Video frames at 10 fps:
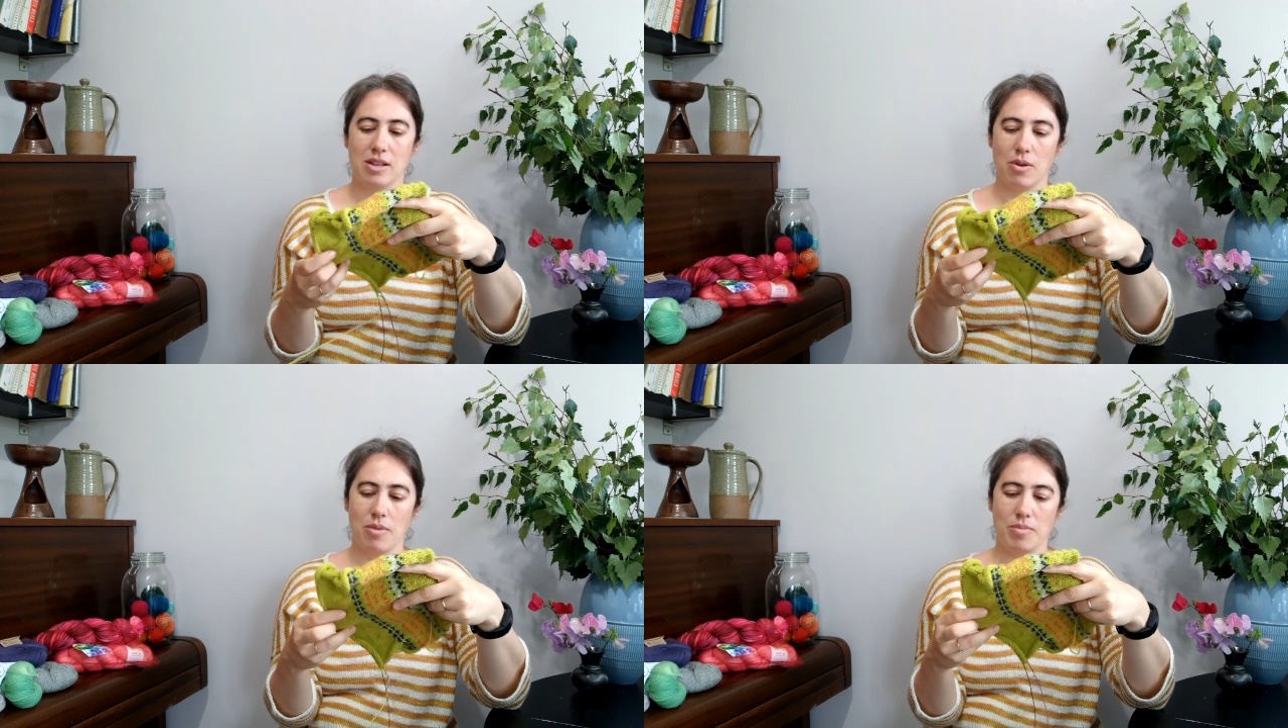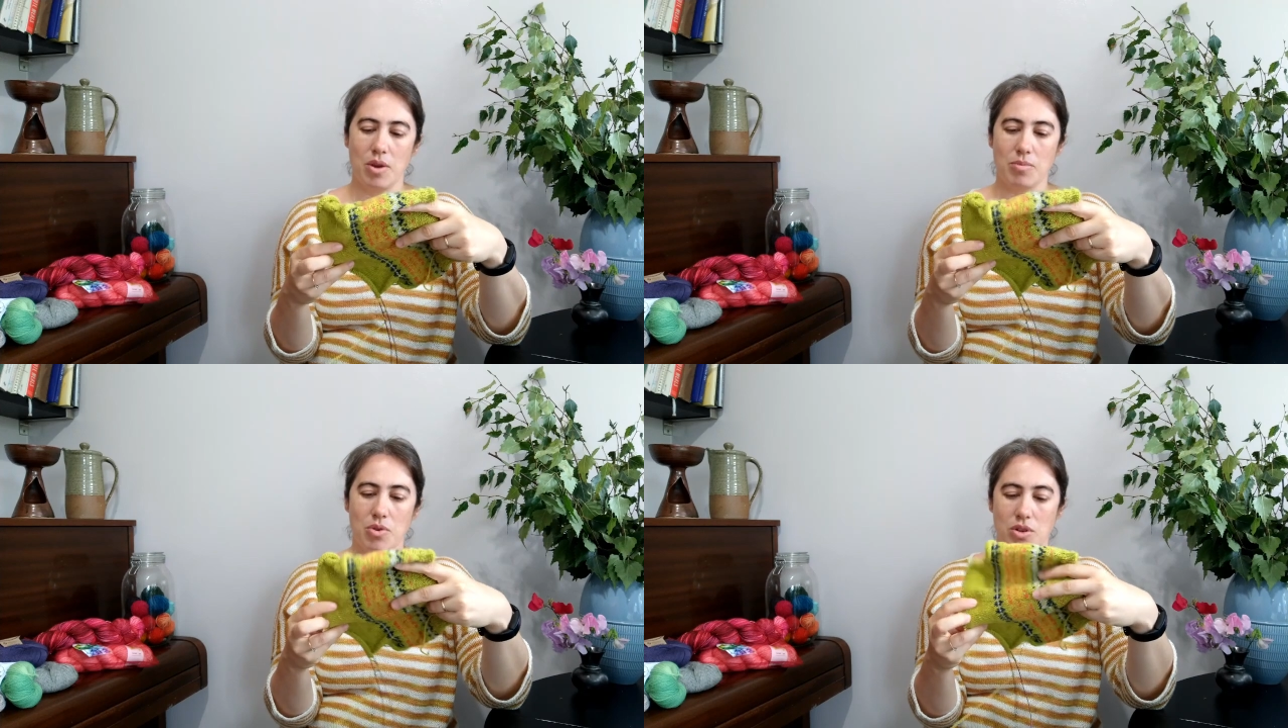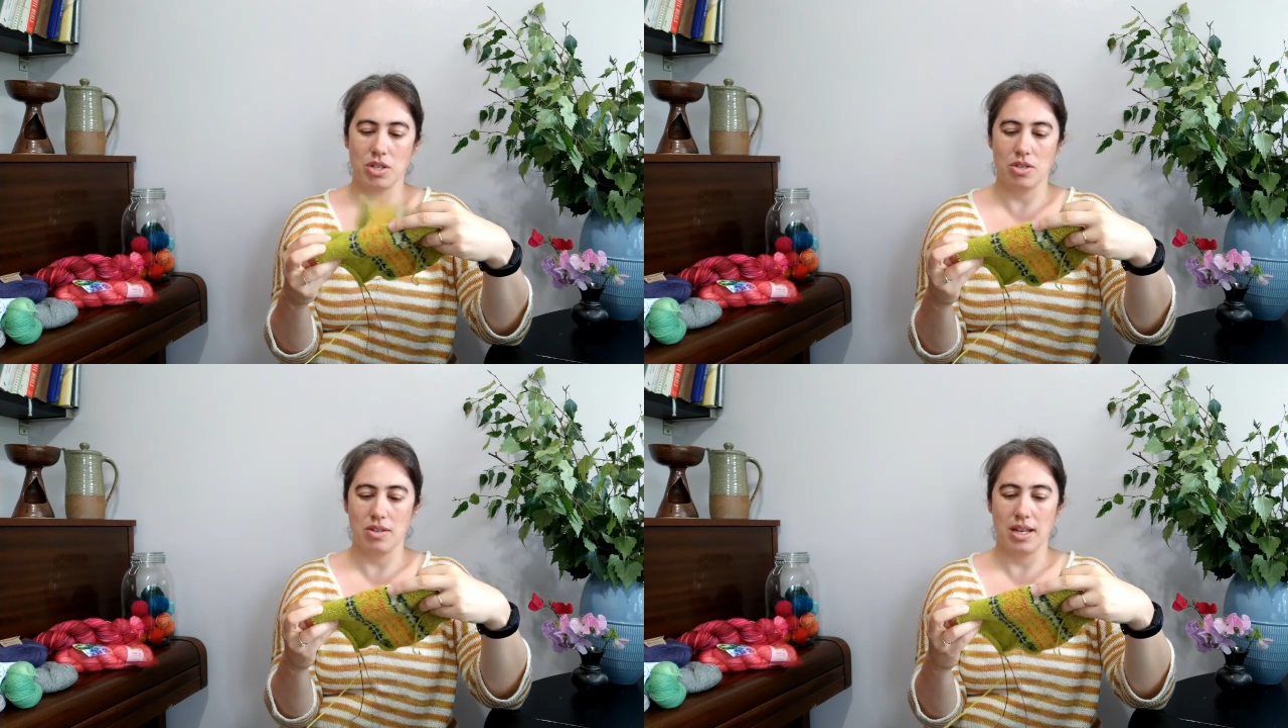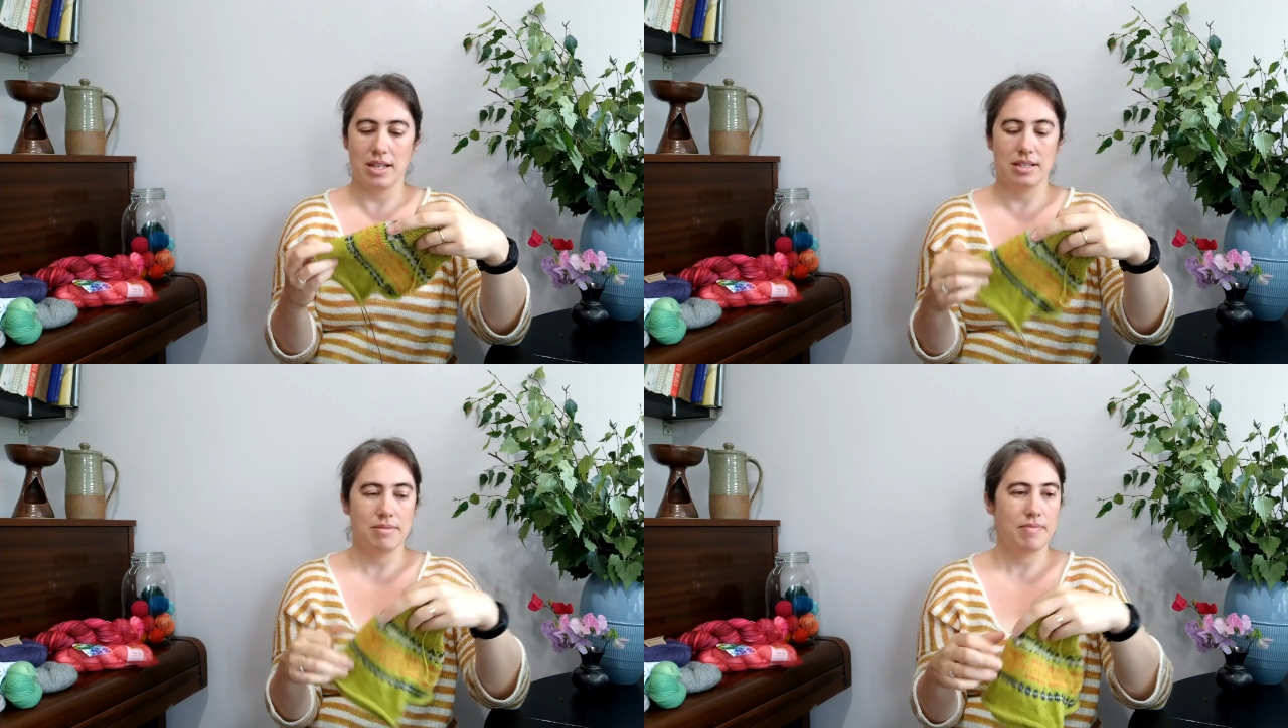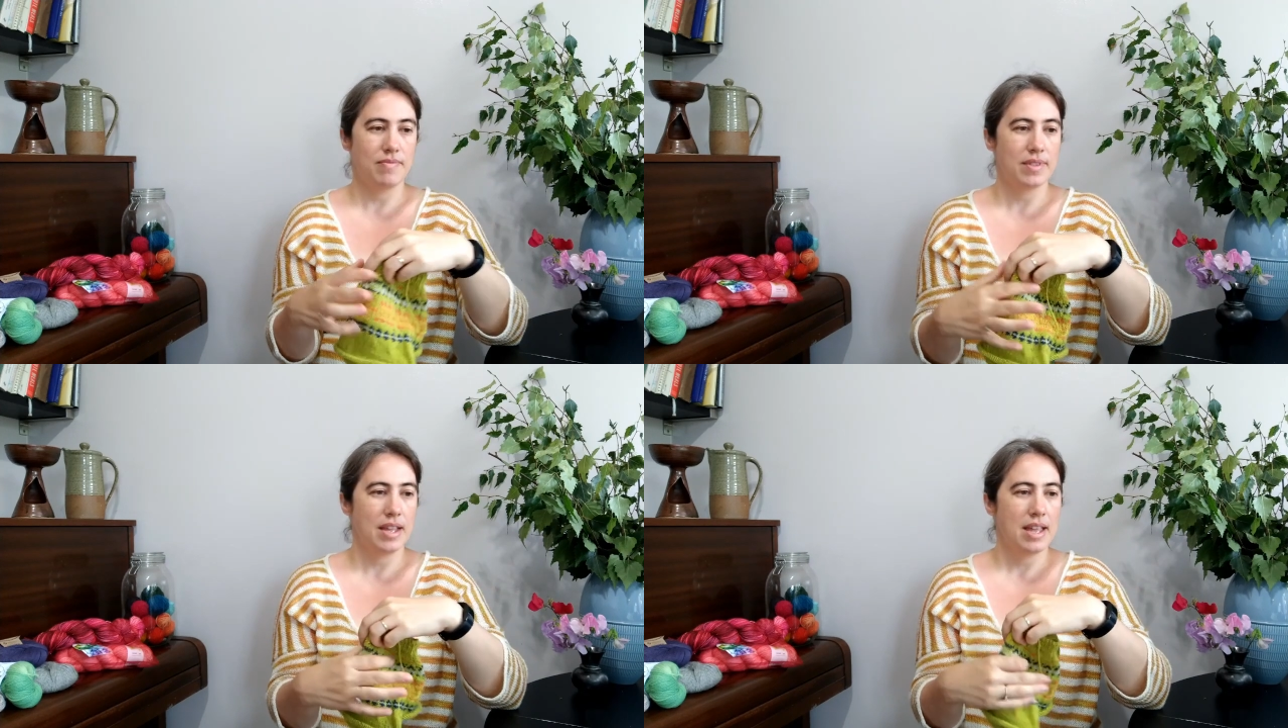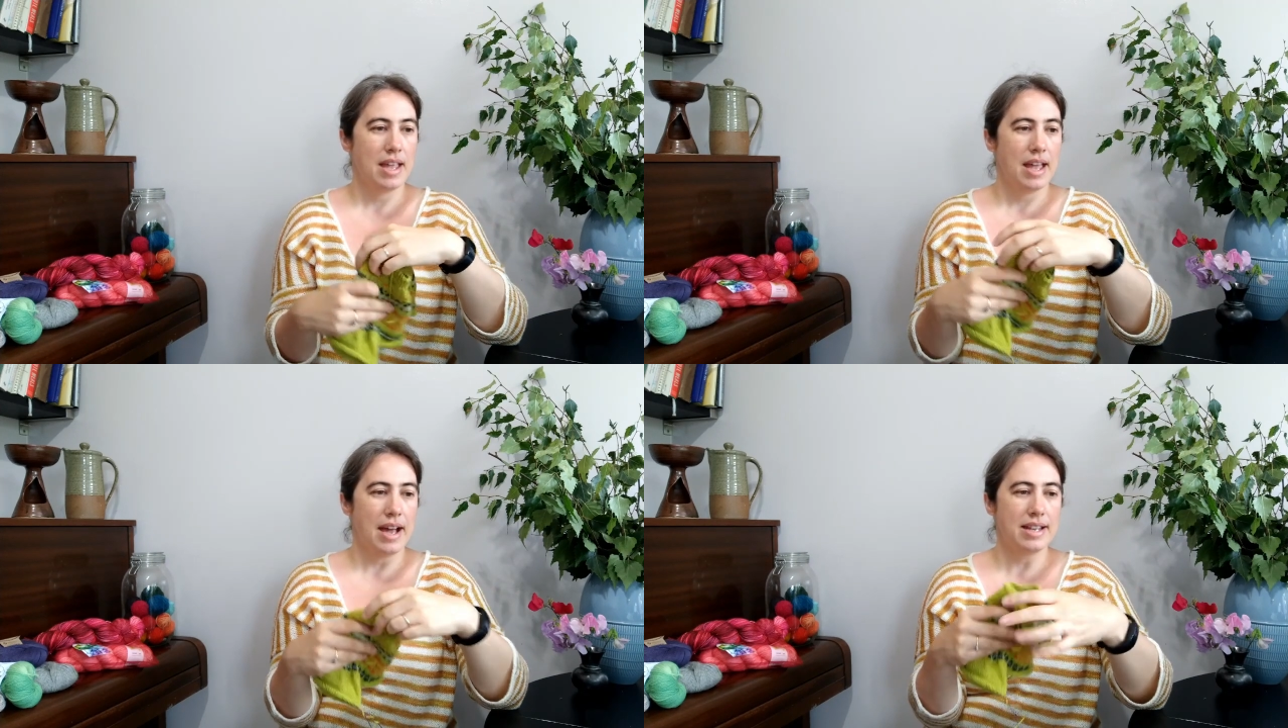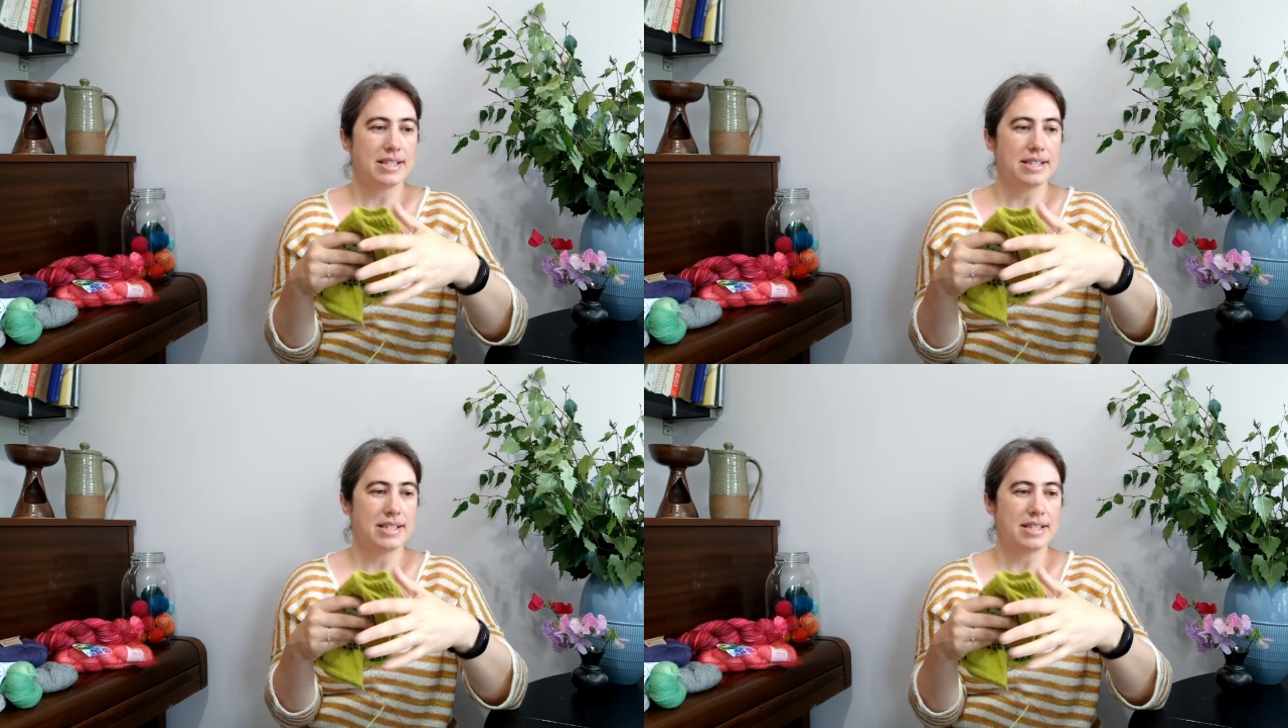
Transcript: So I'm not going to do that. And